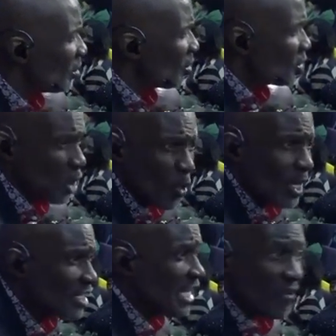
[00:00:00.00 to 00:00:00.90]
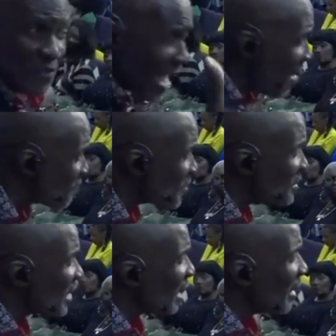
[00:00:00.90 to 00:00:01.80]
you will give
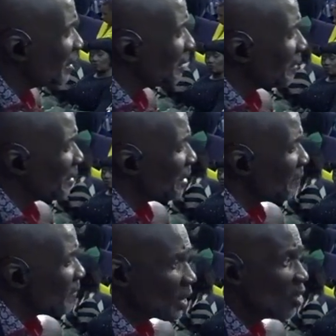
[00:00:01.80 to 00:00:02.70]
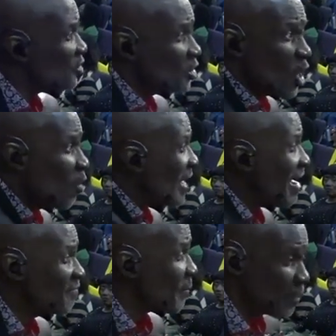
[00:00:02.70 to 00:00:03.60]
everything because you don't
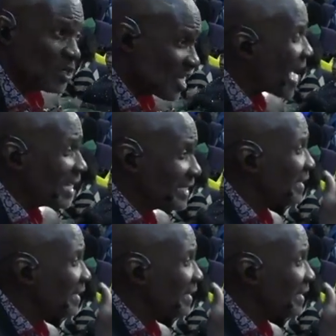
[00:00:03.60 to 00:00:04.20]
have to protect